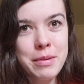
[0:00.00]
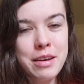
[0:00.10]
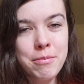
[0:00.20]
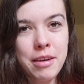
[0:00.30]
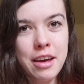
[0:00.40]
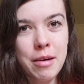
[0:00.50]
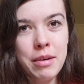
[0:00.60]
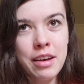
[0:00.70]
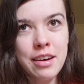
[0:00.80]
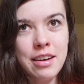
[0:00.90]
been
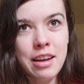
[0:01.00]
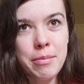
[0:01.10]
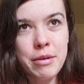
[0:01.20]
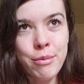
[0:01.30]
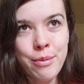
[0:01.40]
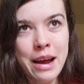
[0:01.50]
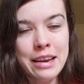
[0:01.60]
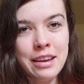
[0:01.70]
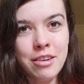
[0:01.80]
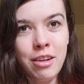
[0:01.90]
becoming a little bit ratty